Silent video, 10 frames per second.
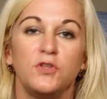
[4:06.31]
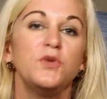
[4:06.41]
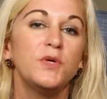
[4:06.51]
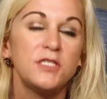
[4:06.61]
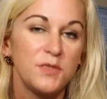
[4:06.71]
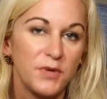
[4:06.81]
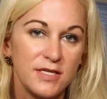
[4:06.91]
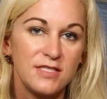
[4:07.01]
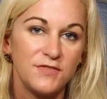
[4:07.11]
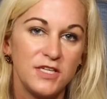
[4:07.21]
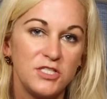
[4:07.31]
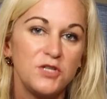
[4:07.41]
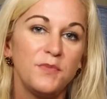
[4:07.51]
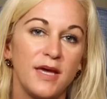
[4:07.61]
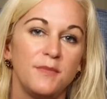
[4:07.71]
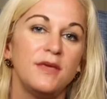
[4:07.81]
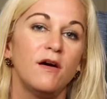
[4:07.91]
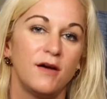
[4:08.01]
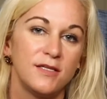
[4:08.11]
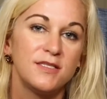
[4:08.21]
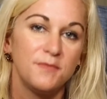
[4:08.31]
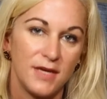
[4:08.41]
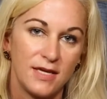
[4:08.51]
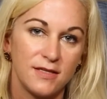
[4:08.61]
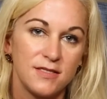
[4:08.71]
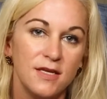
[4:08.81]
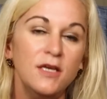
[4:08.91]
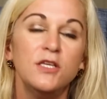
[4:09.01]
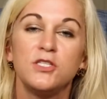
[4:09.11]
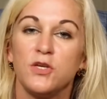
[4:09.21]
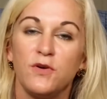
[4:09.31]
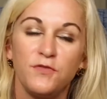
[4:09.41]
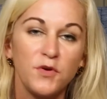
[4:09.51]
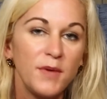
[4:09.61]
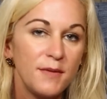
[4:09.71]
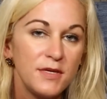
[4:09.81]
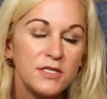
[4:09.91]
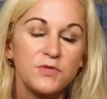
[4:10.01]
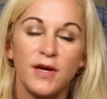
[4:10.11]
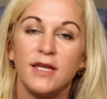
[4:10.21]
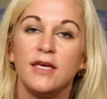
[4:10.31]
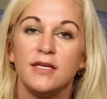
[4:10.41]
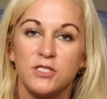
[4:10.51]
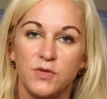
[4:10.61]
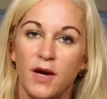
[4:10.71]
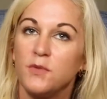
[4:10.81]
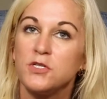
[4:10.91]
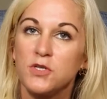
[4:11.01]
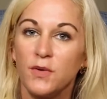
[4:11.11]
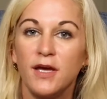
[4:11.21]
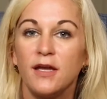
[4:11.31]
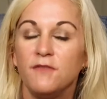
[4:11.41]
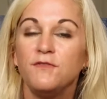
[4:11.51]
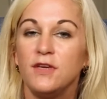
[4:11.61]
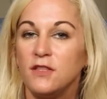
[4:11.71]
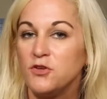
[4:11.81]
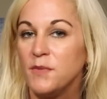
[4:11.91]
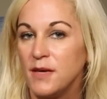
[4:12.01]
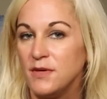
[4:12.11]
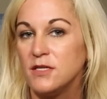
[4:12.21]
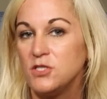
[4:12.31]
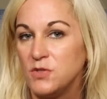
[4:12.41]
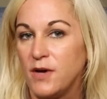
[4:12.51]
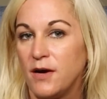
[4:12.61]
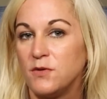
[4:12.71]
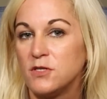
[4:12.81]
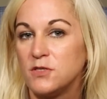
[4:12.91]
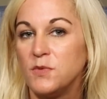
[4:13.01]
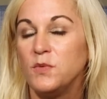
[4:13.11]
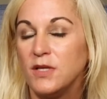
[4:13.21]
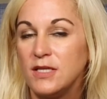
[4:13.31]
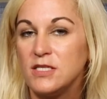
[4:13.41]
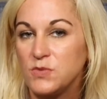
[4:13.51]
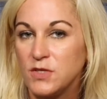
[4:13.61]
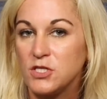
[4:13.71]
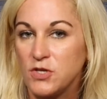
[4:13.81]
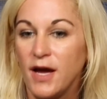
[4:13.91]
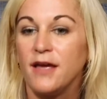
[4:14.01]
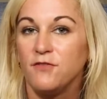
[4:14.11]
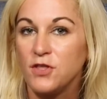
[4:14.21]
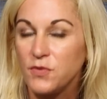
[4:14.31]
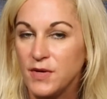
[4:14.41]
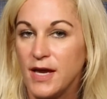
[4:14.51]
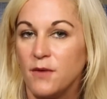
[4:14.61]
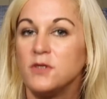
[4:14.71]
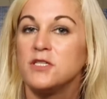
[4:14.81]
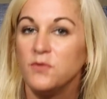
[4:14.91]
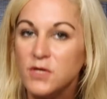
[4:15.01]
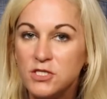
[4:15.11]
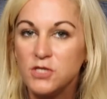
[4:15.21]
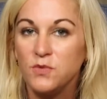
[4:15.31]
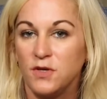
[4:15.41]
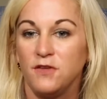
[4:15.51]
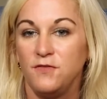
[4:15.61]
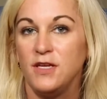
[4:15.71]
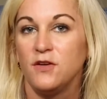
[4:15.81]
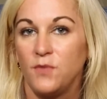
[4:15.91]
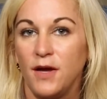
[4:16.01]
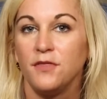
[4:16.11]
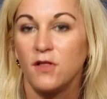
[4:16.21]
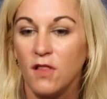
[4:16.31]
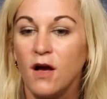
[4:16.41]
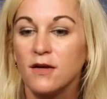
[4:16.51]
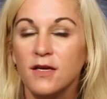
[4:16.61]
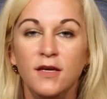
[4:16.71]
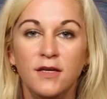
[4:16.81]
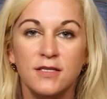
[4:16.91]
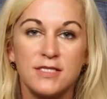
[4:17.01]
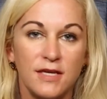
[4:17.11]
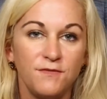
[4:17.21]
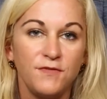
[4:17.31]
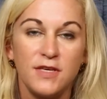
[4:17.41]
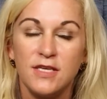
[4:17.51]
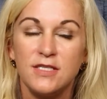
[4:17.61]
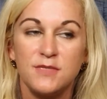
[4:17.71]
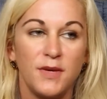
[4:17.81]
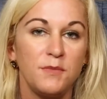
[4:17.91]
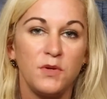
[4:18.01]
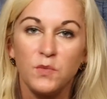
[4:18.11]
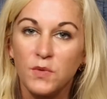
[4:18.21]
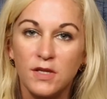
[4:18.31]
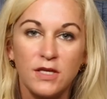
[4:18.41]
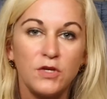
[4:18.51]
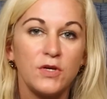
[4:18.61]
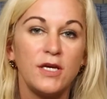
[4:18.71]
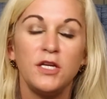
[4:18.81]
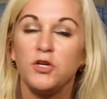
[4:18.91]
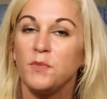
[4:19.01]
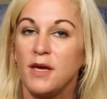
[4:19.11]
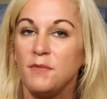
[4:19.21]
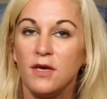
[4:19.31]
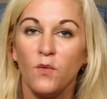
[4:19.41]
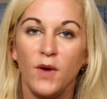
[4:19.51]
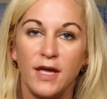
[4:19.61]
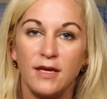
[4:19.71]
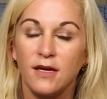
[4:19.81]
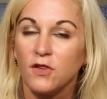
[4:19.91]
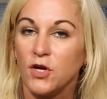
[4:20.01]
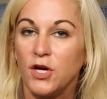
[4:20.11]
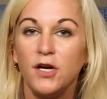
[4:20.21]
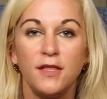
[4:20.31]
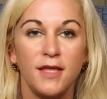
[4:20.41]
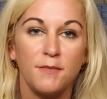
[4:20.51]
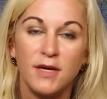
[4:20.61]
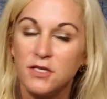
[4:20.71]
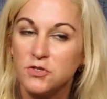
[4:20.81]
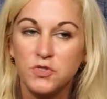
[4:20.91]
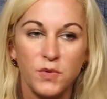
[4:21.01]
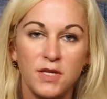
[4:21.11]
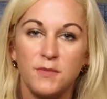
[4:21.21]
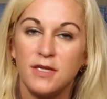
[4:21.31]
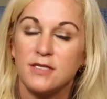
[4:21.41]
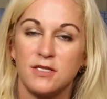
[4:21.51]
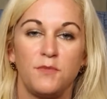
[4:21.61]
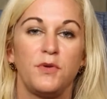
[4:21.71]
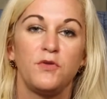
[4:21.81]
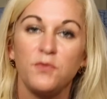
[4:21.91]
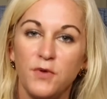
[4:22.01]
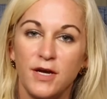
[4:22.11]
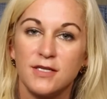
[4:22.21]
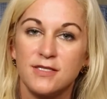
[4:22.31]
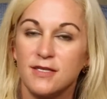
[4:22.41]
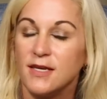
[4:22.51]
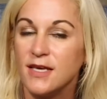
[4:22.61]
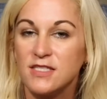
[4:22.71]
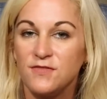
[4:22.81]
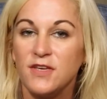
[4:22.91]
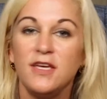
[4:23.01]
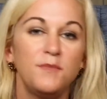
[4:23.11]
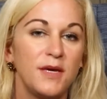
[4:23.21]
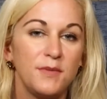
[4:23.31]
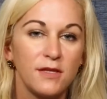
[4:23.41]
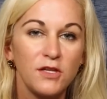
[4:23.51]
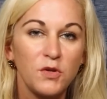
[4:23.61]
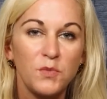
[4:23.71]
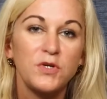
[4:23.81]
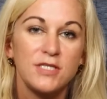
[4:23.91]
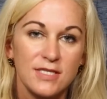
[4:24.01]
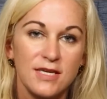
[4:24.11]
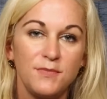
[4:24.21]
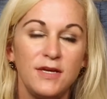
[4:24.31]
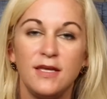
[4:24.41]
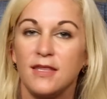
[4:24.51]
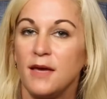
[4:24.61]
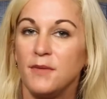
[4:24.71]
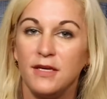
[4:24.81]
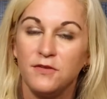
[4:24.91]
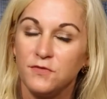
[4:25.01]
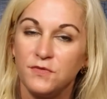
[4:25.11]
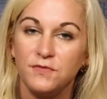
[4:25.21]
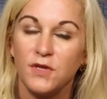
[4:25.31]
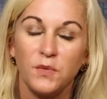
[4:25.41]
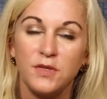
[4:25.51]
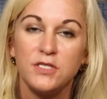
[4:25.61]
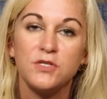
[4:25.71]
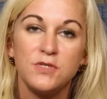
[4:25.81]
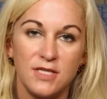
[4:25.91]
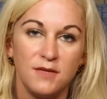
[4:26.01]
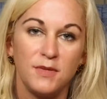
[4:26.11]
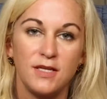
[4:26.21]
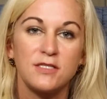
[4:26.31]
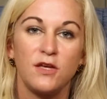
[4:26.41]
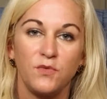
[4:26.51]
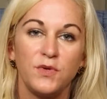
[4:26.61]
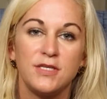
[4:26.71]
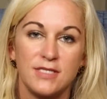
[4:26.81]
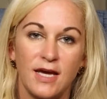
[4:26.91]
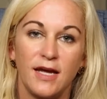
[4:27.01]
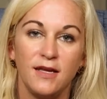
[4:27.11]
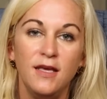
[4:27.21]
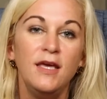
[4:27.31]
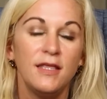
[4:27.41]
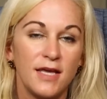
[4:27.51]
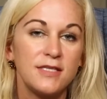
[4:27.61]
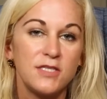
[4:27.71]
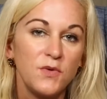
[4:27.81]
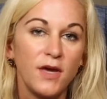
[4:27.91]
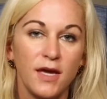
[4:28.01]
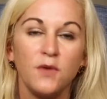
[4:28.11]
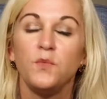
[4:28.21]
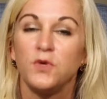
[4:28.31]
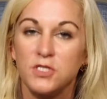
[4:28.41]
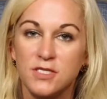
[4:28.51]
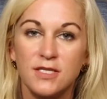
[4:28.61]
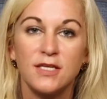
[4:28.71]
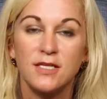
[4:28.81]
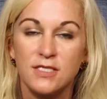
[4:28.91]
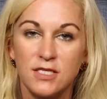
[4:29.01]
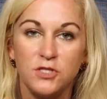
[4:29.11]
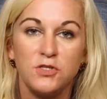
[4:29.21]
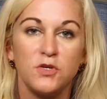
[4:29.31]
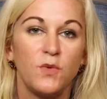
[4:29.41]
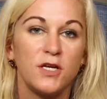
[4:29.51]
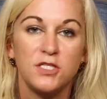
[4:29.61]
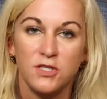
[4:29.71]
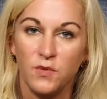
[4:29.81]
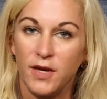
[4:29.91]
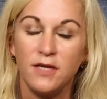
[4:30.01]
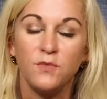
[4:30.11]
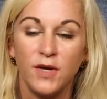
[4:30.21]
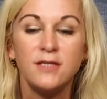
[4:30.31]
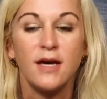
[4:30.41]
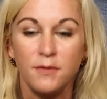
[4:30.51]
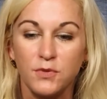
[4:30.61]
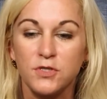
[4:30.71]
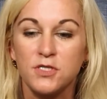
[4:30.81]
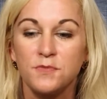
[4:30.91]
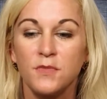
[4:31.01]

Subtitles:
You want to breastfeed your baby on demand. So if your baby is ready at 2 hours, go ahead and feed your baby at 2 hours, but we at least want to try every 3 hours. And we do want to feed around the clock. Some feeds may be really good and your baby awake and alert, and they may do 20 minutes on both breasts. The next feed may be a little more sleepy, and that may only do 10 minutes on one side. That's okay. We're just going to continue to watch their weight and wet diapers.